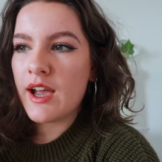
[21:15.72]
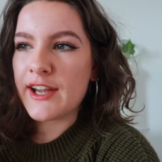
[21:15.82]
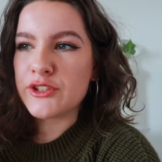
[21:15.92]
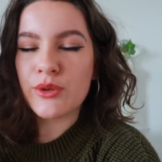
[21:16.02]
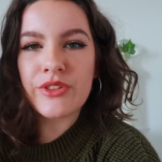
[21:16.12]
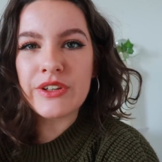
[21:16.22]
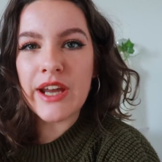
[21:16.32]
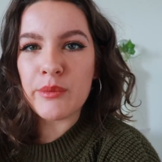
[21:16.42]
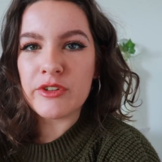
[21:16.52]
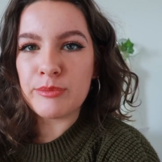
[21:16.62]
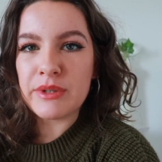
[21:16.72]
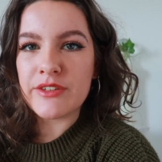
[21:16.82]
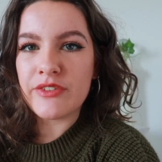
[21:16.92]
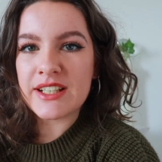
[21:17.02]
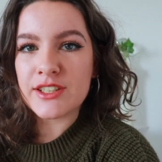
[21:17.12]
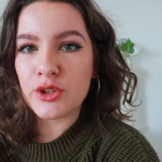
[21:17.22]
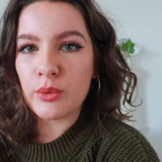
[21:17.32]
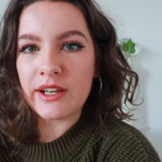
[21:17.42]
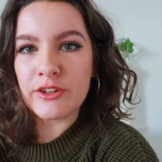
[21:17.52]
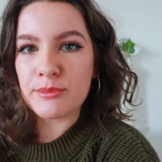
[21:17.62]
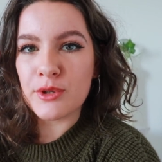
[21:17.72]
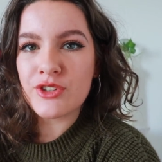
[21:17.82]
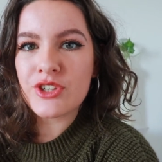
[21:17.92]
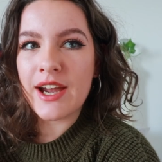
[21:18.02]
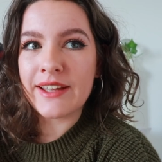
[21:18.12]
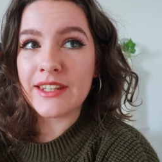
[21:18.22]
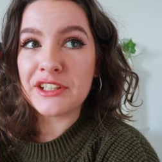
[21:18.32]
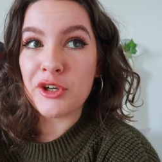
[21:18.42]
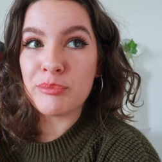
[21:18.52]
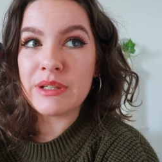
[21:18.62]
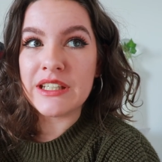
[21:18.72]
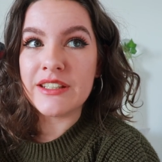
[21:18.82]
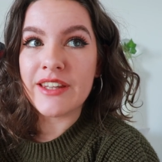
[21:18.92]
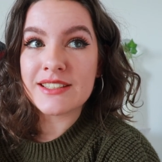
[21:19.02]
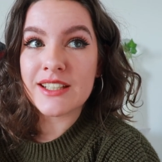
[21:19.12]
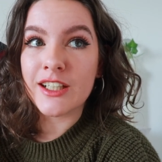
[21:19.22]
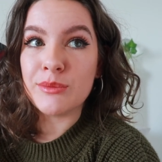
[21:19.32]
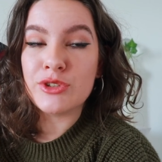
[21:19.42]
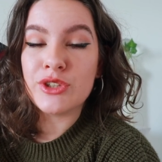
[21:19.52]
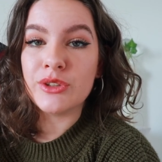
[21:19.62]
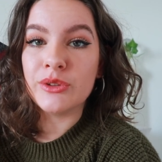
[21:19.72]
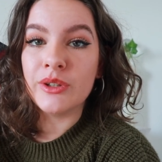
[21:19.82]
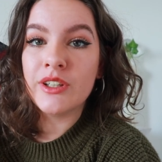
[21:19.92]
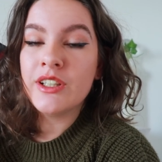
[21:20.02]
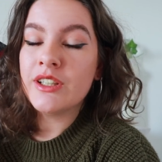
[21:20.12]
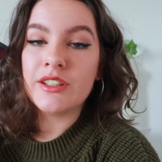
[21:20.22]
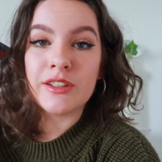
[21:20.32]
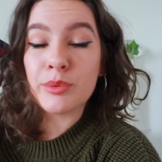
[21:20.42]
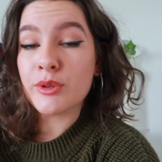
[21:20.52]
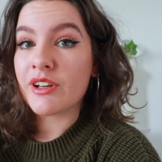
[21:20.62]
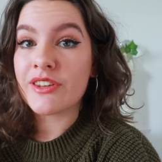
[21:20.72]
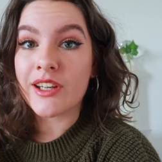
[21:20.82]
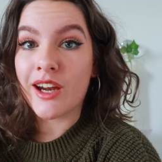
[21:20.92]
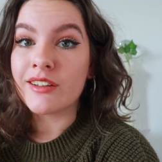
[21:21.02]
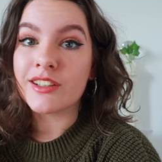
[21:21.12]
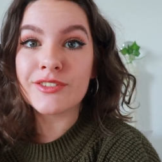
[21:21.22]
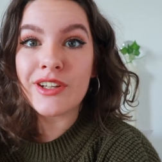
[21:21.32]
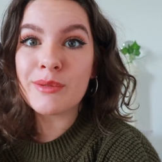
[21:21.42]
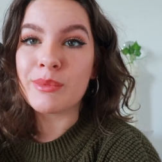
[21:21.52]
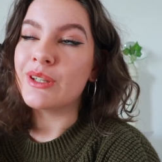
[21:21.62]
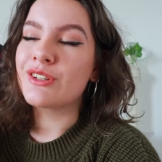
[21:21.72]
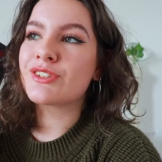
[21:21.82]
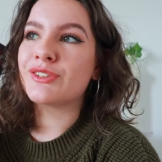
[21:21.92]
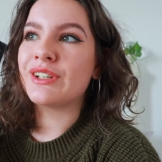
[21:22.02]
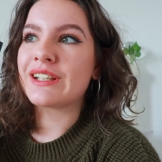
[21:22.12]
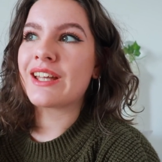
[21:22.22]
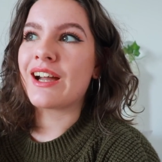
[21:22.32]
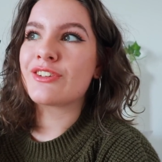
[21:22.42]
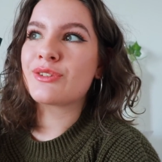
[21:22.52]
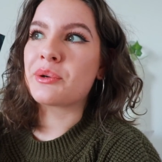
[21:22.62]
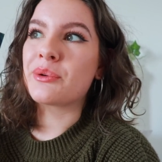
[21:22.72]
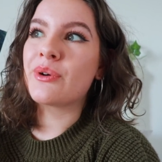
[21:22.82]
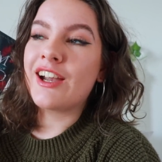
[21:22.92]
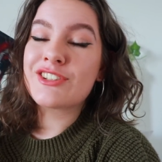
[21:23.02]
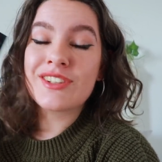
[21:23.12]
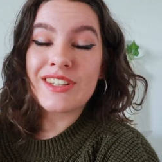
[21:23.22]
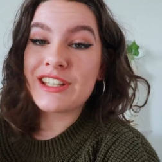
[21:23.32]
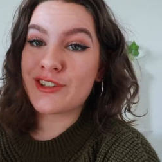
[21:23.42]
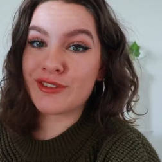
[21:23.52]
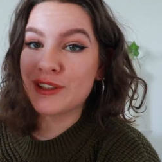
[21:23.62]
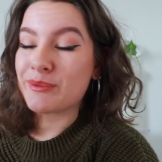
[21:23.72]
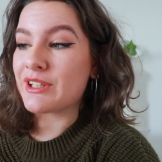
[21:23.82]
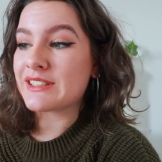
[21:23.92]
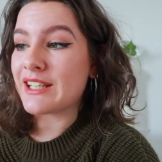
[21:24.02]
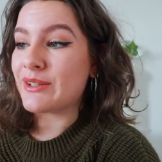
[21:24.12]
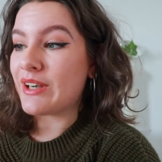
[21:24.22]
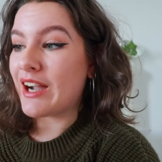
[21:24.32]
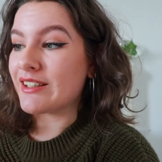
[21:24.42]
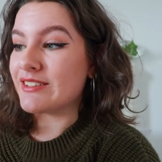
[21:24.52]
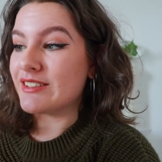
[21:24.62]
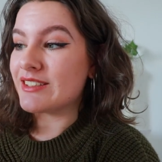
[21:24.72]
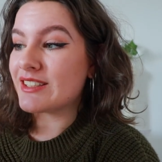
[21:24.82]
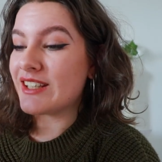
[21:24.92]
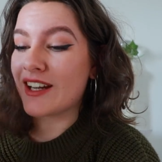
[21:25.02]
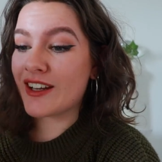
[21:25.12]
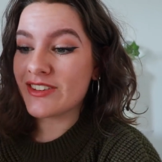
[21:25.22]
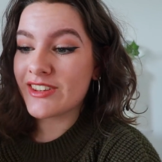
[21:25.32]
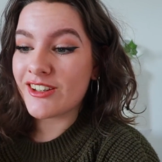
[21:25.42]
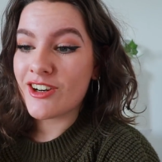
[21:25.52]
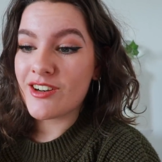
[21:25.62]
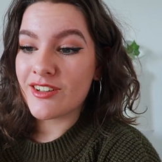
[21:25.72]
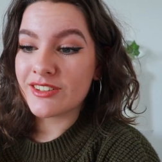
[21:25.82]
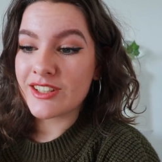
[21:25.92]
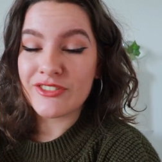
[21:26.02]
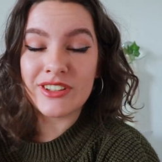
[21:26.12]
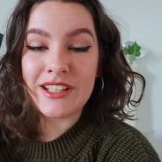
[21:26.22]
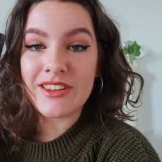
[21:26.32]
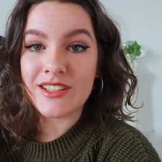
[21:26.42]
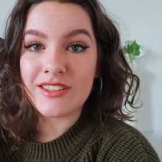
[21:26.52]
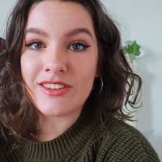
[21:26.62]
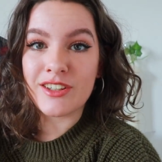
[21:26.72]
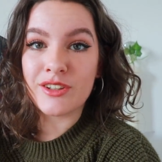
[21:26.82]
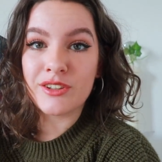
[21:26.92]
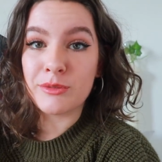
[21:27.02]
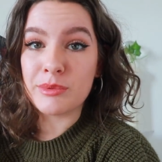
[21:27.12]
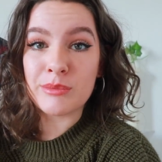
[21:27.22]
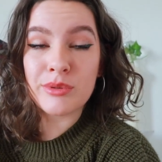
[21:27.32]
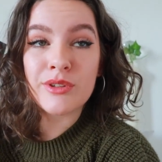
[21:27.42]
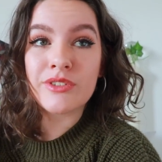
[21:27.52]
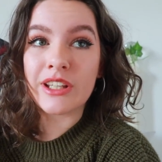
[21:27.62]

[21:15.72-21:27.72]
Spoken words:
I don't think I would have been affected quite as much had there not been that time to, you know, progress the character development and stuff like that. So I just think it really worked out. And yeah, there are definitely things that could be improved.